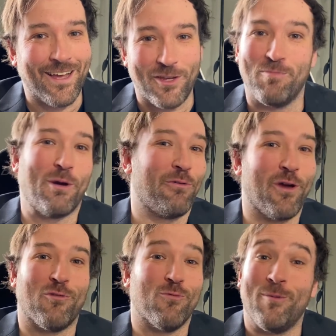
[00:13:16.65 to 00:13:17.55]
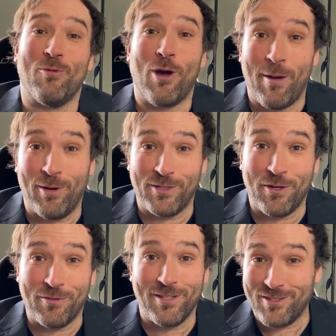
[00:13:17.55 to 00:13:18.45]
You'd probably rather rip your eyeballs
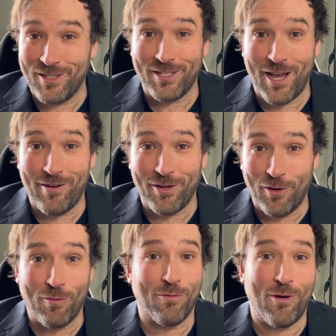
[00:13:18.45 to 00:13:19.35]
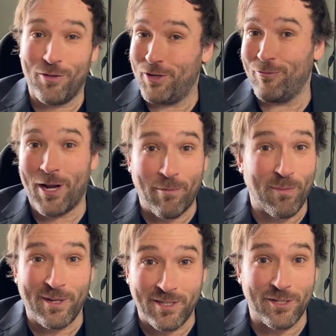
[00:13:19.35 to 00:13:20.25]
out than sit down and go through all the different
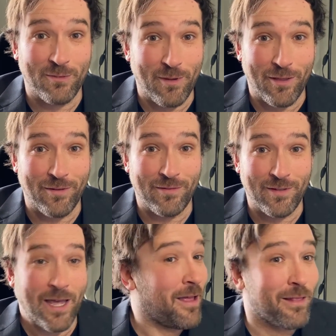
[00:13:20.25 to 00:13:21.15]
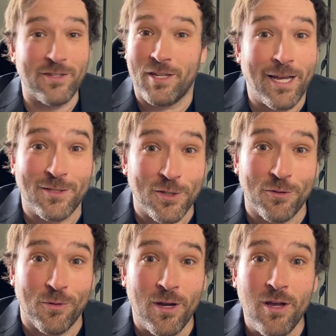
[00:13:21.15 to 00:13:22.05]
optimization methods. And listen, us too.